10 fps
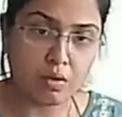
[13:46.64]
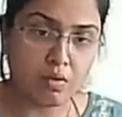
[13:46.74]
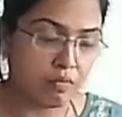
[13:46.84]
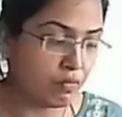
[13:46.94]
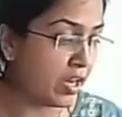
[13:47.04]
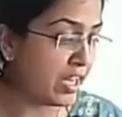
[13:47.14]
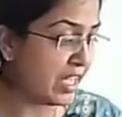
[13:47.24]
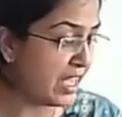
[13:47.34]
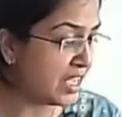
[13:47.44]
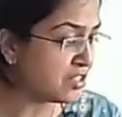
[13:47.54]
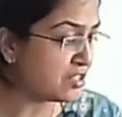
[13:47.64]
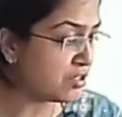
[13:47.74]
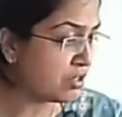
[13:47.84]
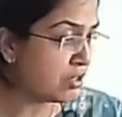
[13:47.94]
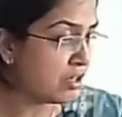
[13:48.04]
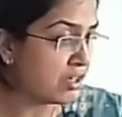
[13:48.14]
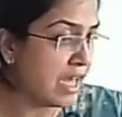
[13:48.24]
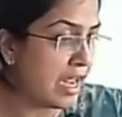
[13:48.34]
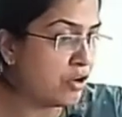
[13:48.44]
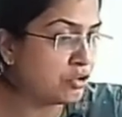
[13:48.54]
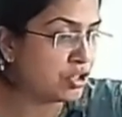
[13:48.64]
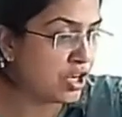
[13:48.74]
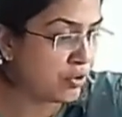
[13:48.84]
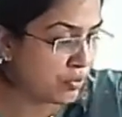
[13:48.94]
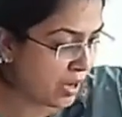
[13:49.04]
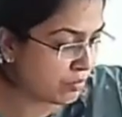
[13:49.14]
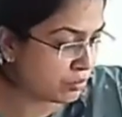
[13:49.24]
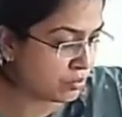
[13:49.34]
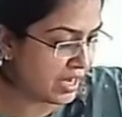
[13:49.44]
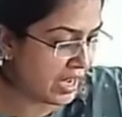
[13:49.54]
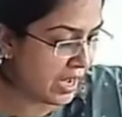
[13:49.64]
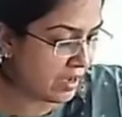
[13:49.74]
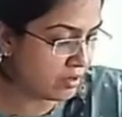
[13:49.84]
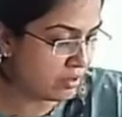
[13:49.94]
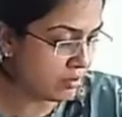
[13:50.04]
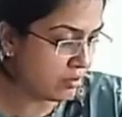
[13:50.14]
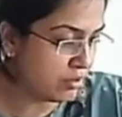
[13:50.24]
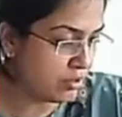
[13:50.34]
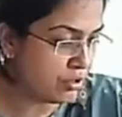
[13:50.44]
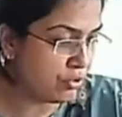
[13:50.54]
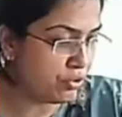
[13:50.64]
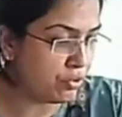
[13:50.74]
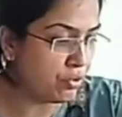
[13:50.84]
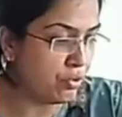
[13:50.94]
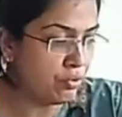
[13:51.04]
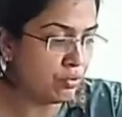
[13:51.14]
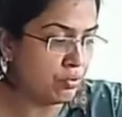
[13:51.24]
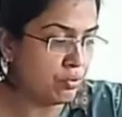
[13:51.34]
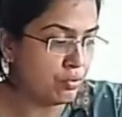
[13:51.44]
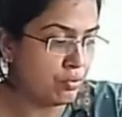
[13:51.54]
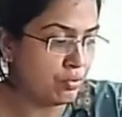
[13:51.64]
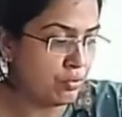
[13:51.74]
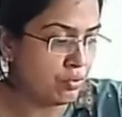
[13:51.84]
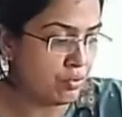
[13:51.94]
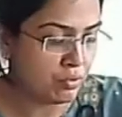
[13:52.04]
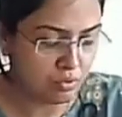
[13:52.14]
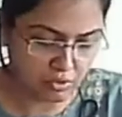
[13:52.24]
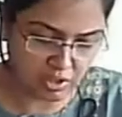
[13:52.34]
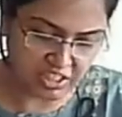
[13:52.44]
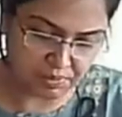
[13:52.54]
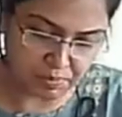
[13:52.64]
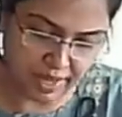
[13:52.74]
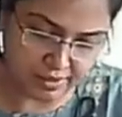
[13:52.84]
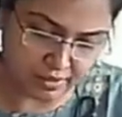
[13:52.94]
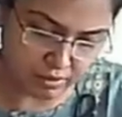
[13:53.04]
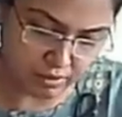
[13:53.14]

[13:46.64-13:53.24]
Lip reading: For each dilution, you have to take new dispenser